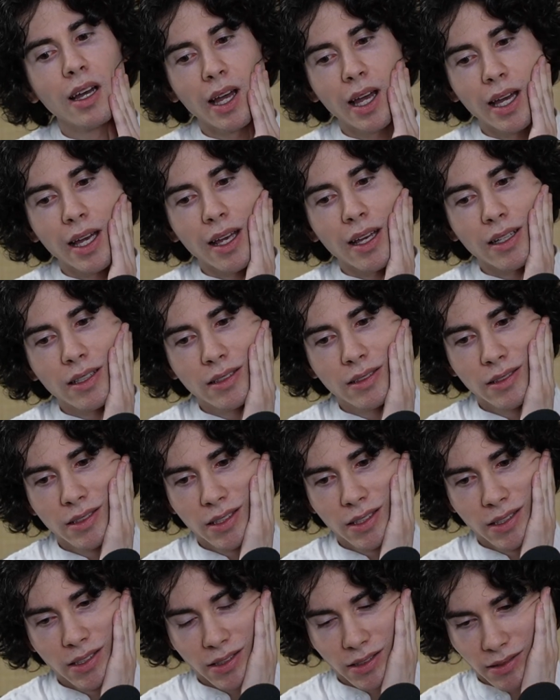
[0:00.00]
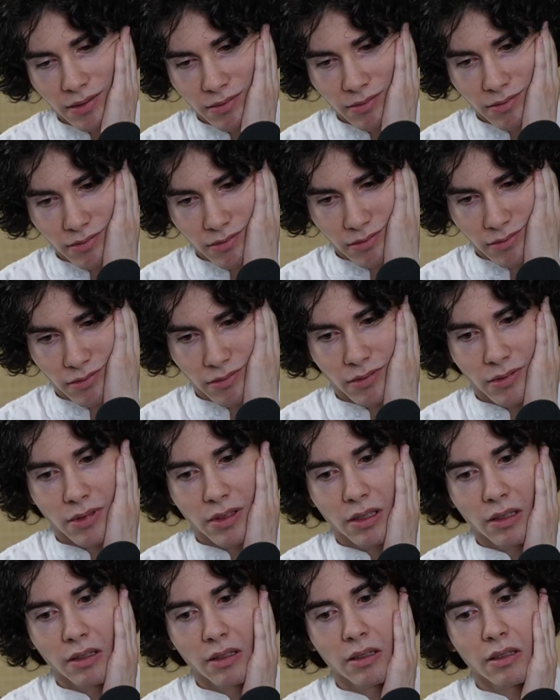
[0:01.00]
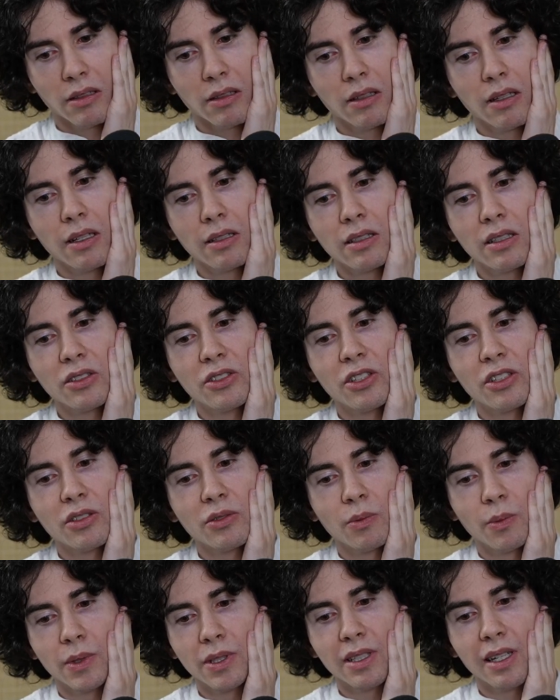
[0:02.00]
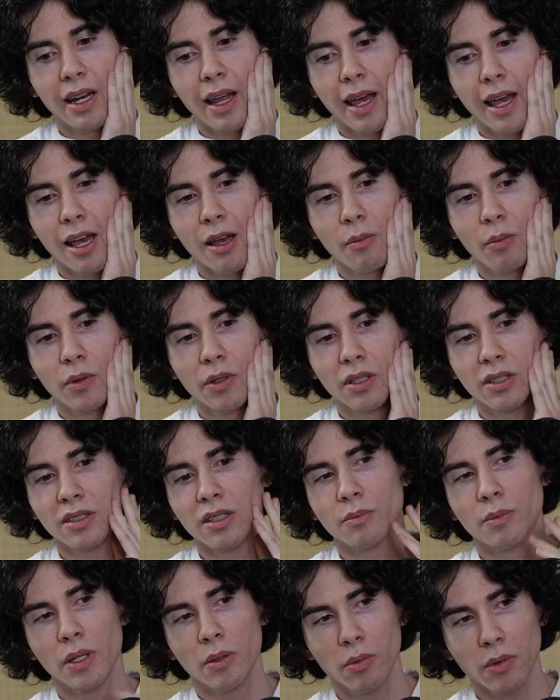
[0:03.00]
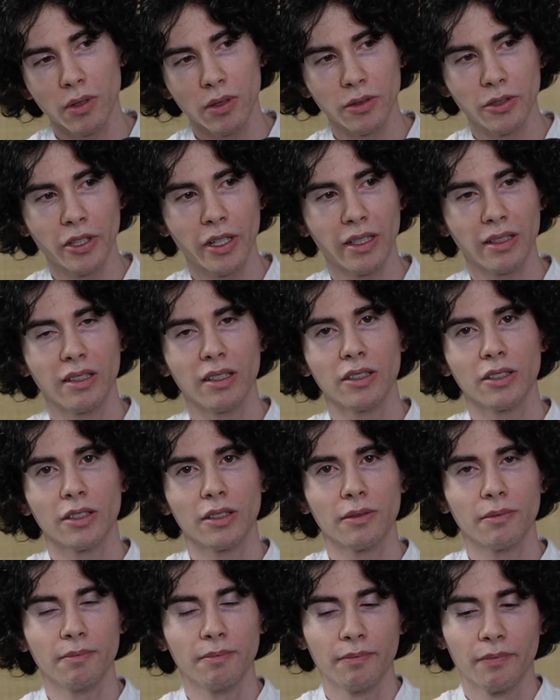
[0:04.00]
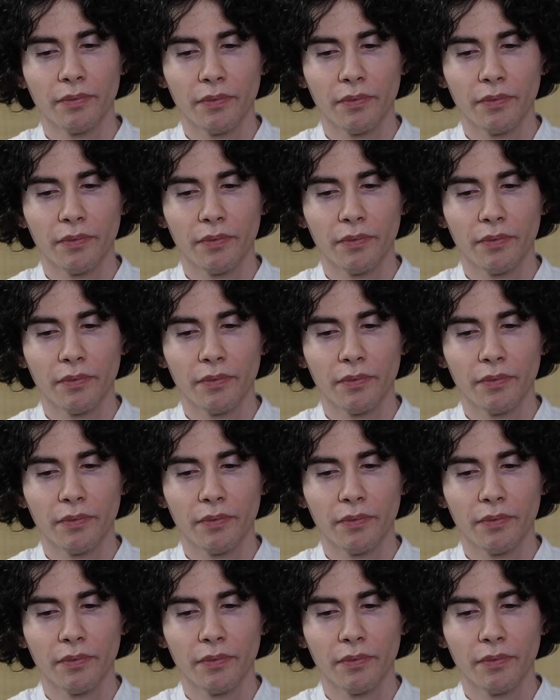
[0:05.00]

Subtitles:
And this is just what's going to happen to some people who transition.